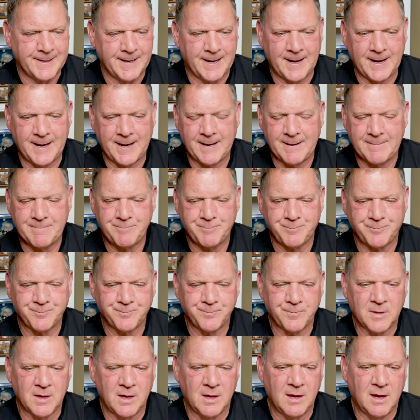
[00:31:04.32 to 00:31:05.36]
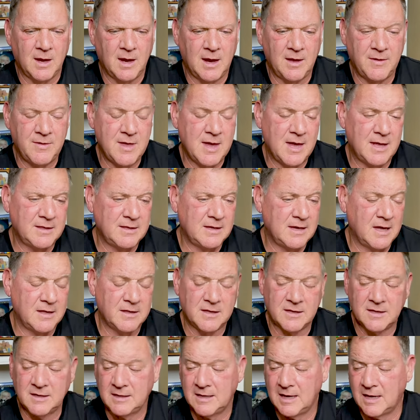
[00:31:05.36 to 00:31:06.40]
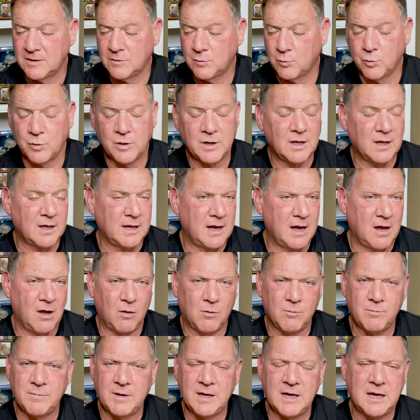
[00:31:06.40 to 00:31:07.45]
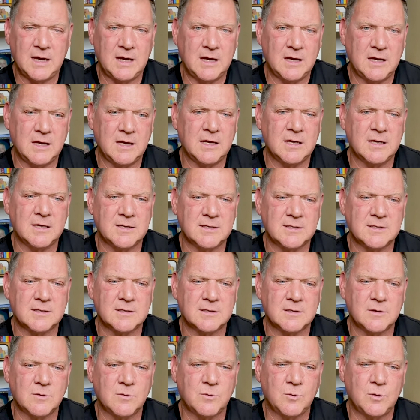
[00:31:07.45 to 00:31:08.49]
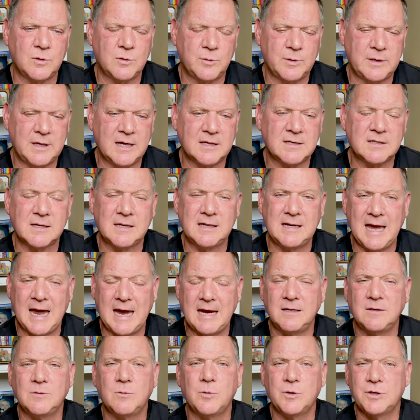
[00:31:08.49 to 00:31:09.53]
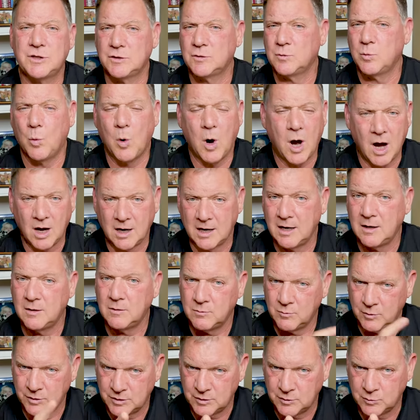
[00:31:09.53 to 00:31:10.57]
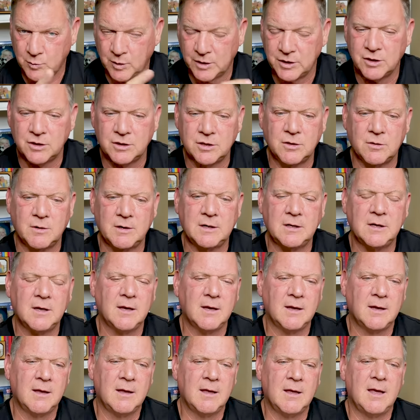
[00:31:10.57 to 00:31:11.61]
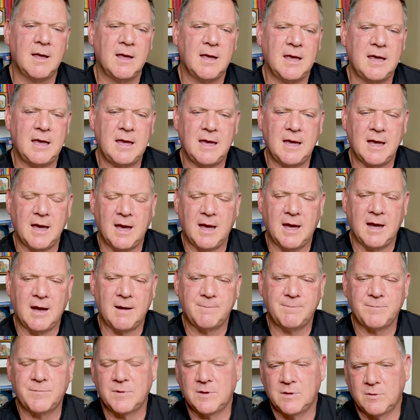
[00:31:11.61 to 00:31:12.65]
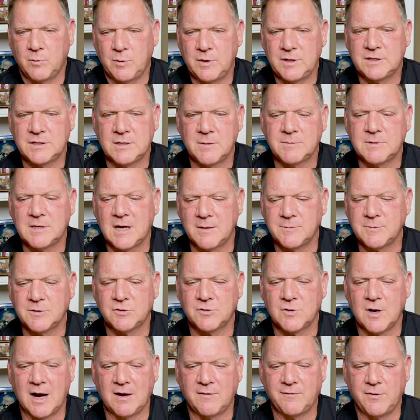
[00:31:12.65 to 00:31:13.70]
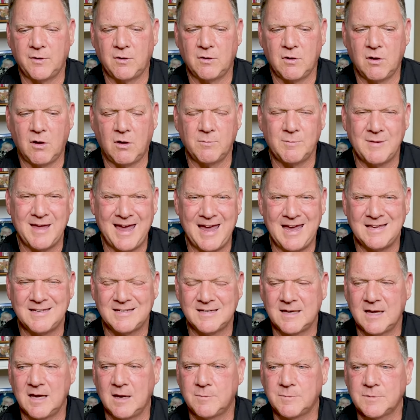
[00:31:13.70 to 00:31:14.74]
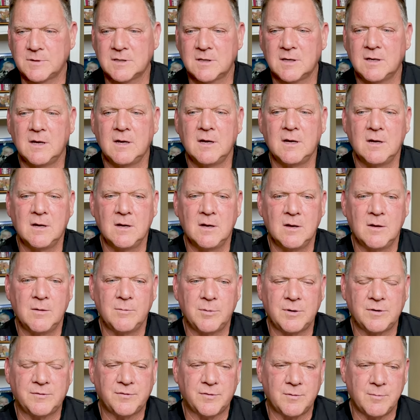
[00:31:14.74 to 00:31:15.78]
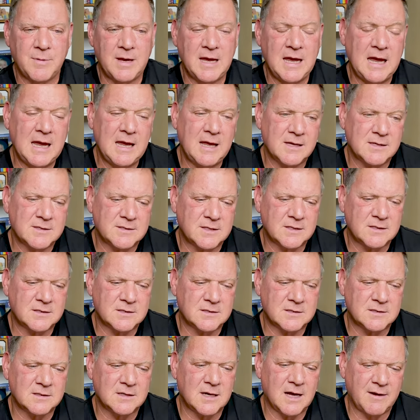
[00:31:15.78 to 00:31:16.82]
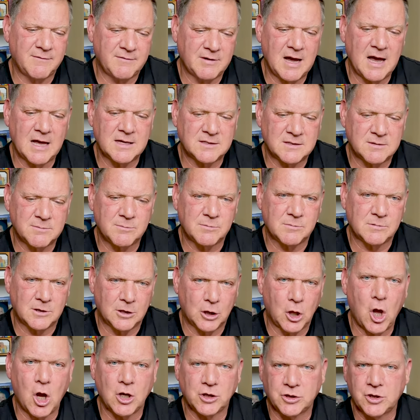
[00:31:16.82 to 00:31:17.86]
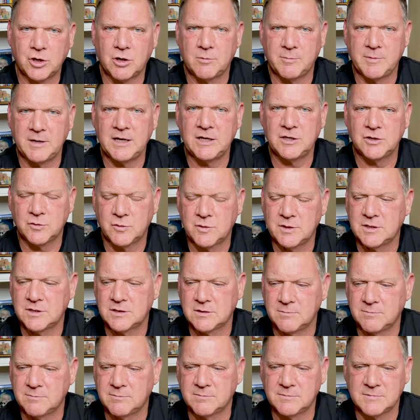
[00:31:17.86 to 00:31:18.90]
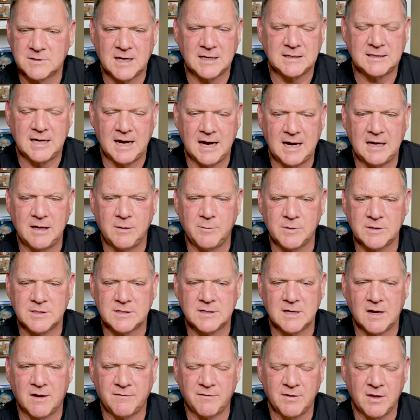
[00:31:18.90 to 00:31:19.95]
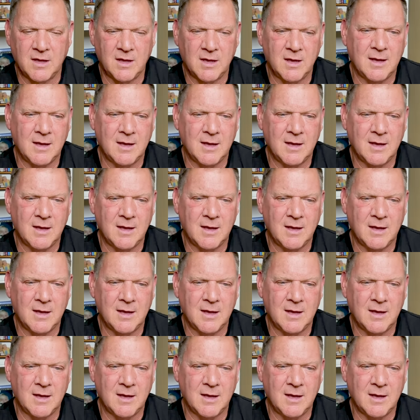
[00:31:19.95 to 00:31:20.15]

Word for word: Um, and then the other thing that really helped me is when we get to gait, which is walking, which is what you're doing, he, um, we sometimes in track and field call them A skips. But for me, since I've got some long-term injuries, some titanium and stuff,